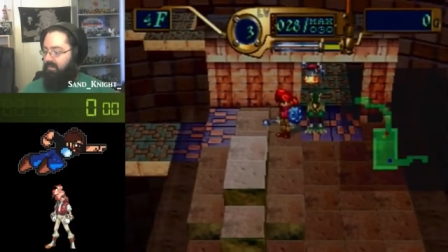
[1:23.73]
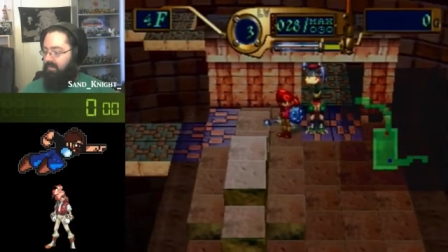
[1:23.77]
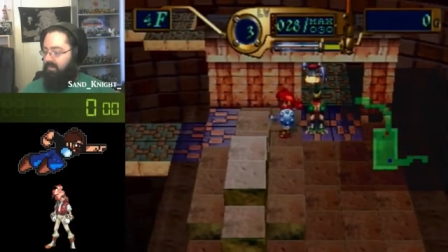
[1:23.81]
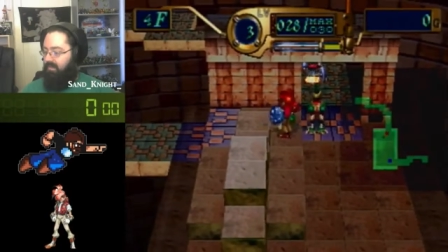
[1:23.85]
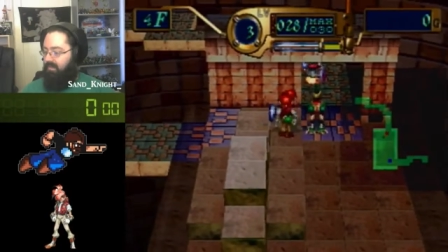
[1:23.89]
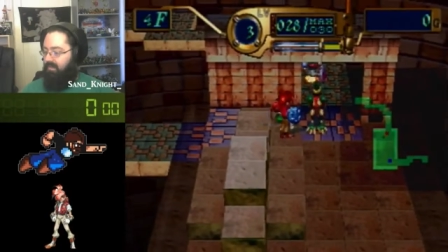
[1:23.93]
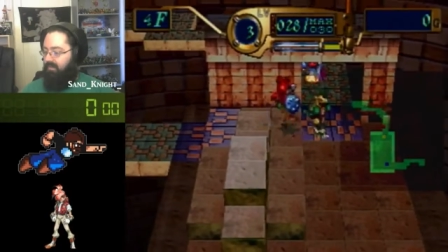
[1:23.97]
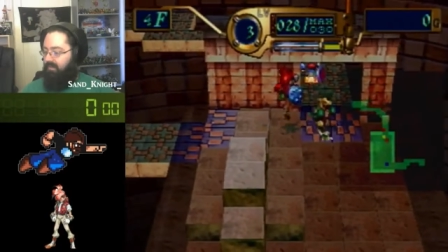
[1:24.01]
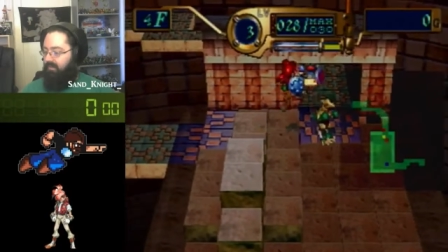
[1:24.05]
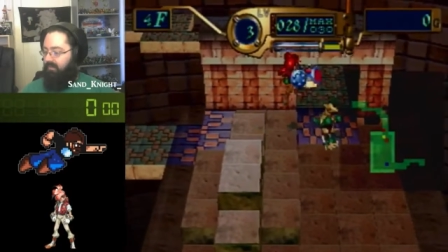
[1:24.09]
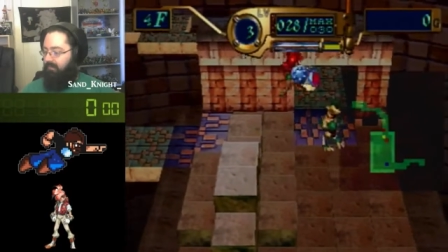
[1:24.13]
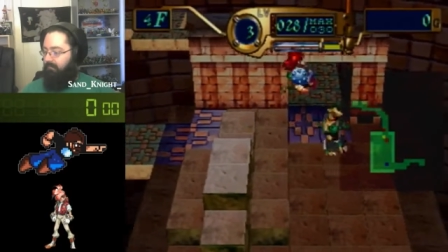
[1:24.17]

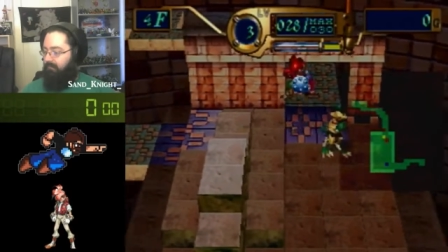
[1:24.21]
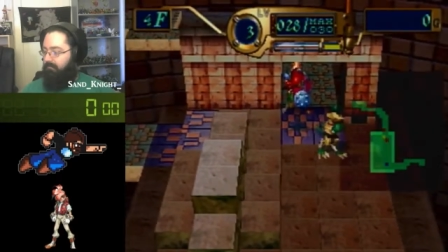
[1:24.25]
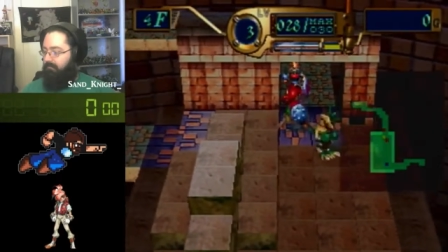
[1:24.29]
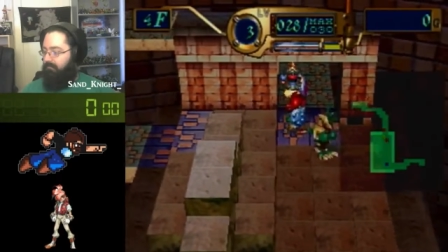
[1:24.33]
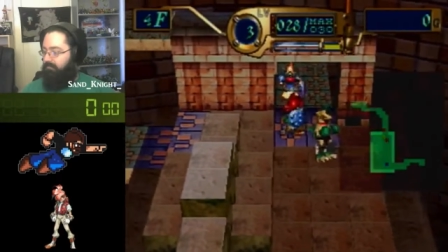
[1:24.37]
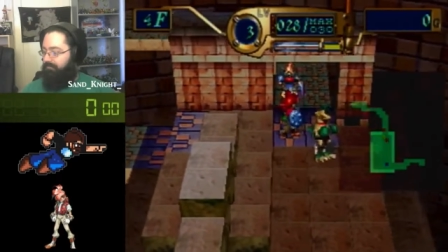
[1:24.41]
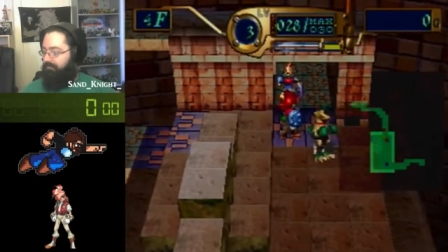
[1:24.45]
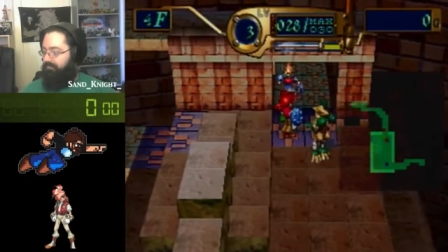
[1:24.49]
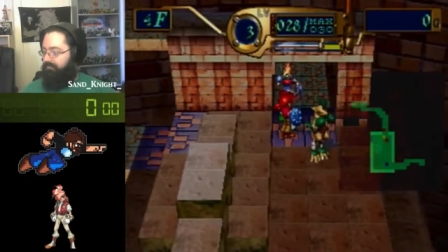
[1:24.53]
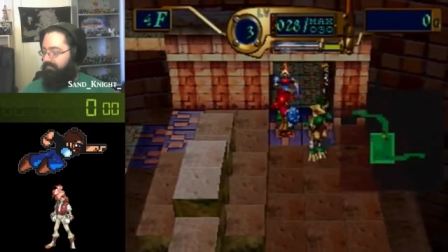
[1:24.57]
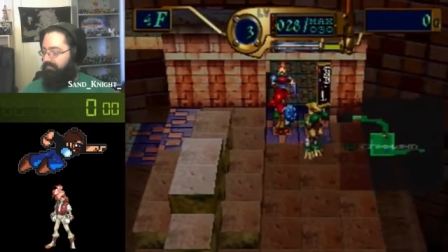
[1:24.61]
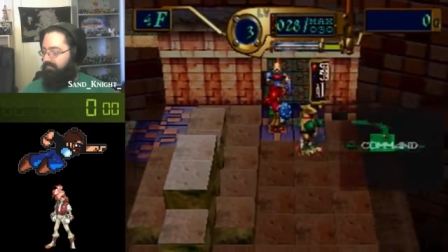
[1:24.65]
Um,
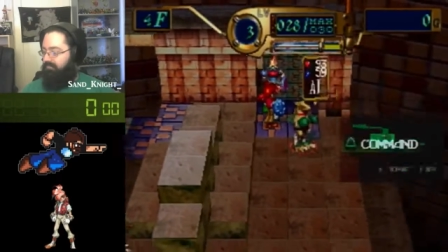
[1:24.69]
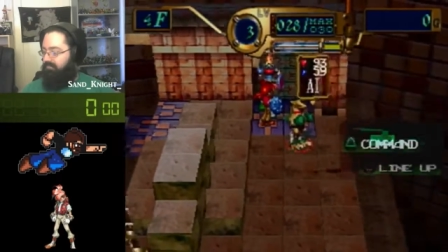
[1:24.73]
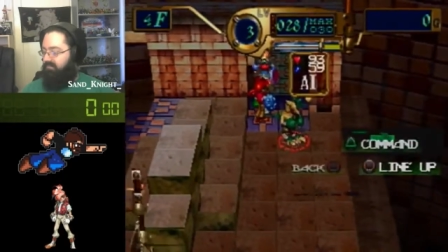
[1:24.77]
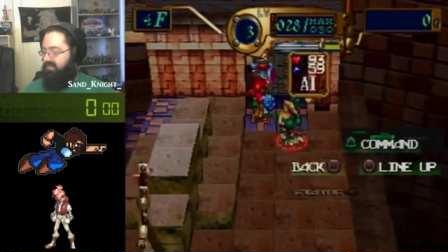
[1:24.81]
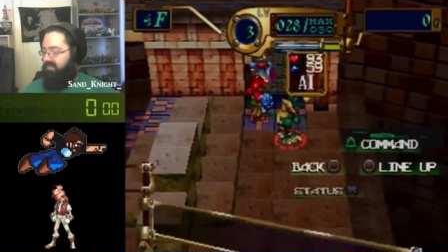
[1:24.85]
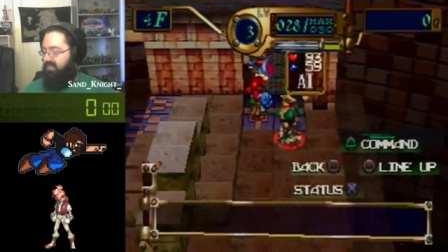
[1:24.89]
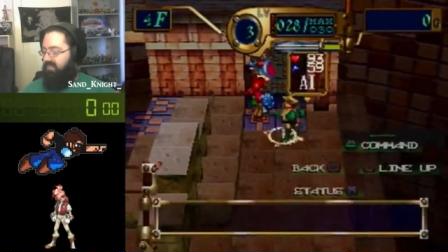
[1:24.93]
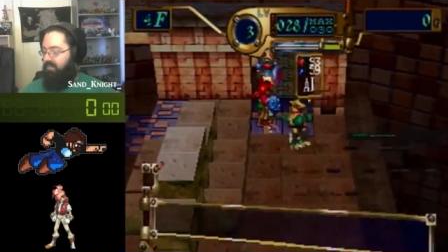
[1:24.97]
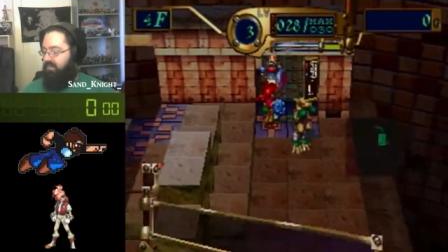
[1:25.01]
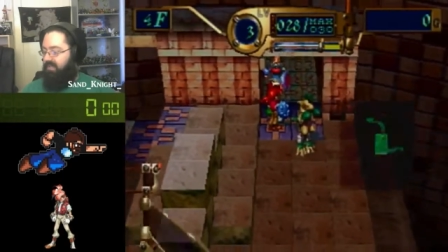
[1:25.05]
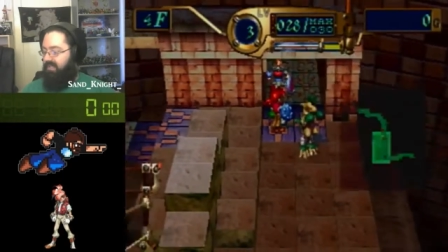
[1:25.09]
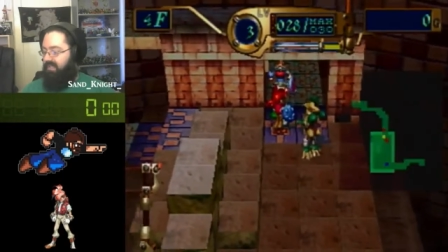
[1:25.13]

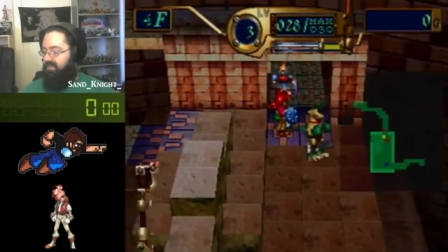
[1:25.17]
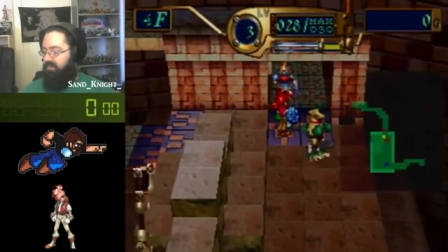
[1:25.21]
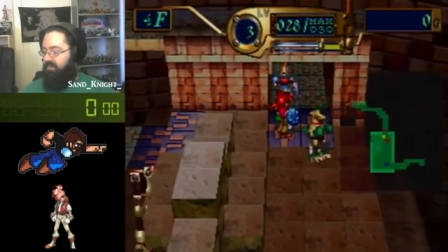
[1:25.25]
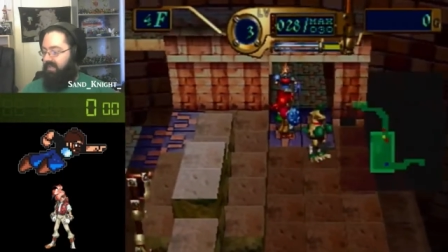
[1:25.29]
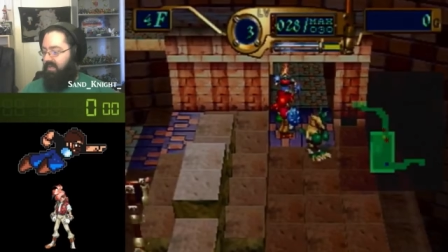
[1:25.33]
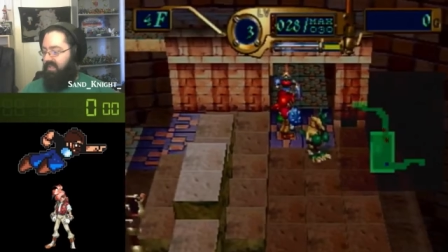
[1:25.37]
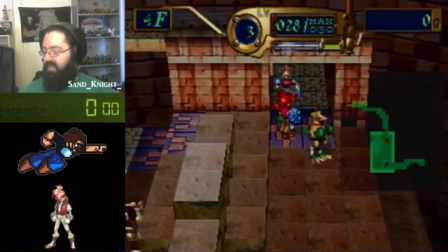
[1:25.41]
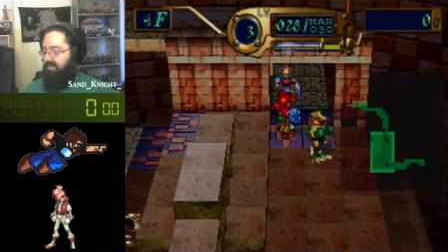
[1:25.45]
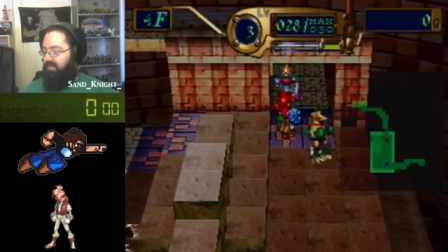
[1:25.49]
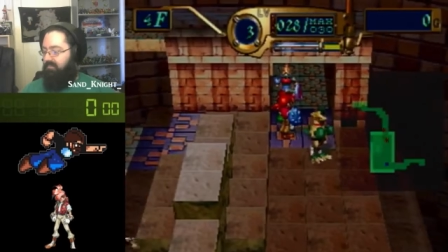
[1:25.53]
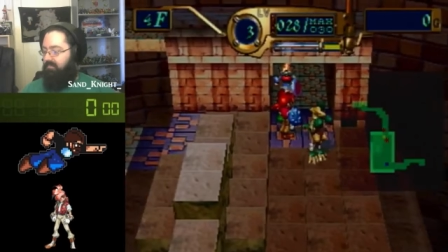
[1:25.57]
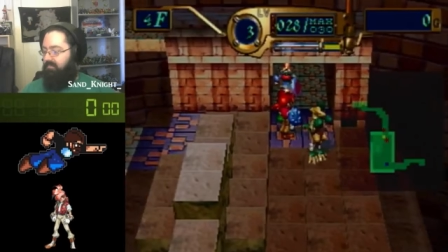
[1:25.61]
so let's
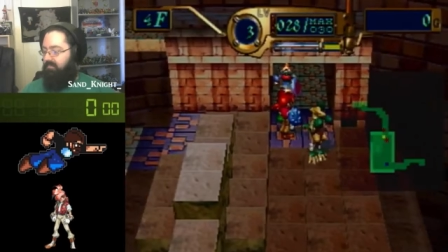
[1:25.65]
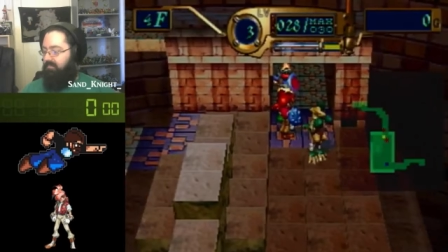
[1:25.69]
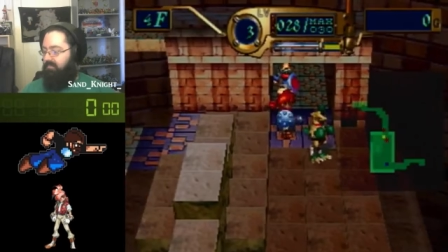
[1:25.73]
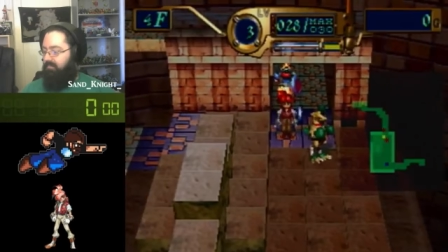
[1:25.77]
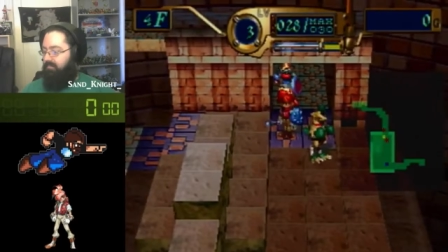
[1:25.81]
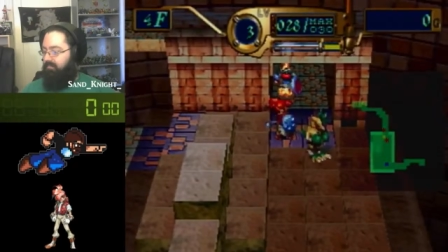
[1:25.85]
wreck him.